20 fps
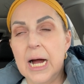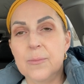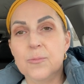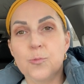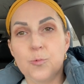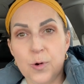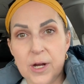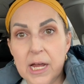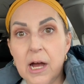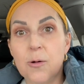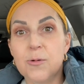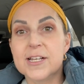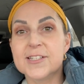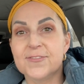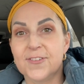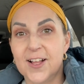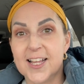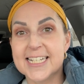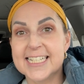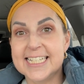we always
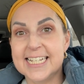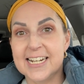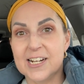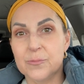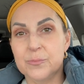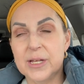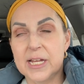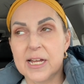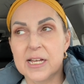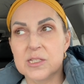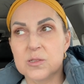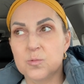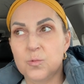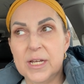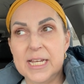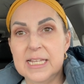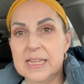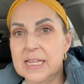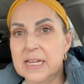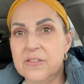volunteer because
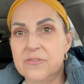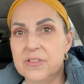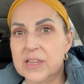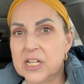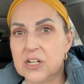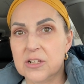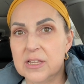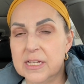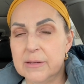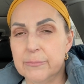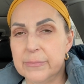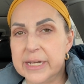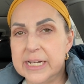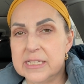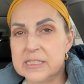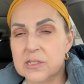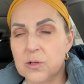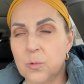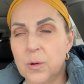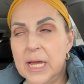we live literally
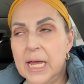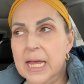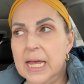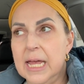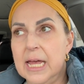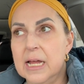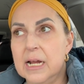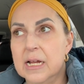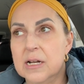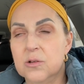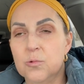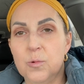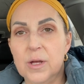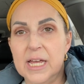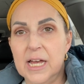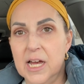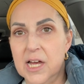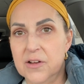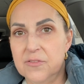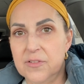minutes away and we
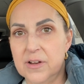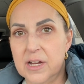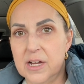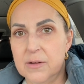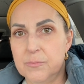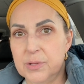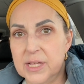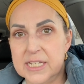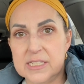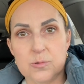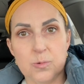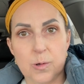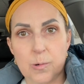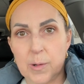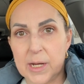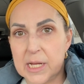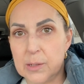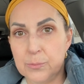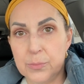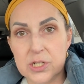have a place where we
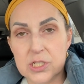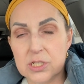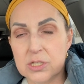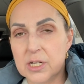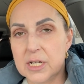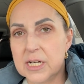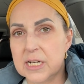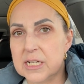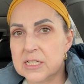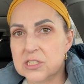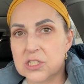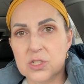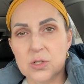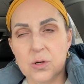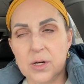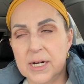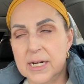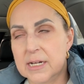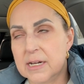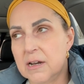can butcher it and store
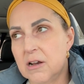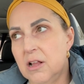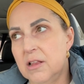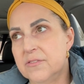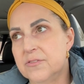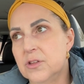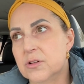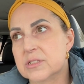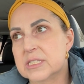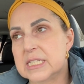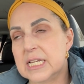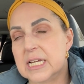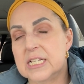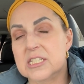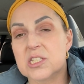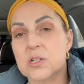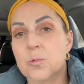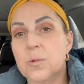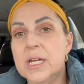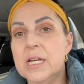it and all of those things.
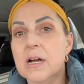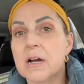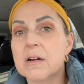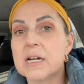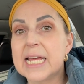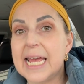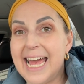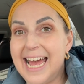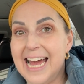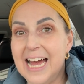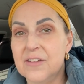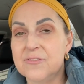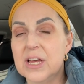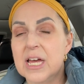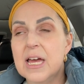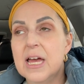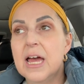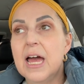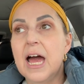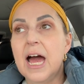So we already have
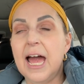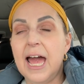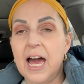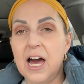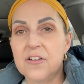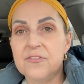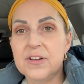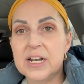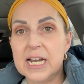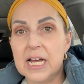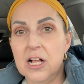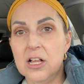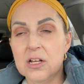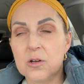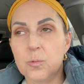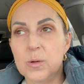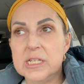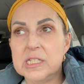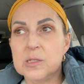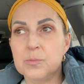a half an elk.
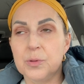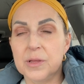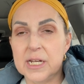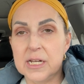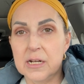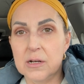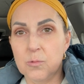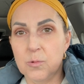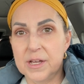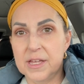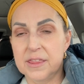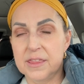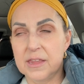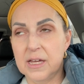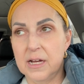We split it with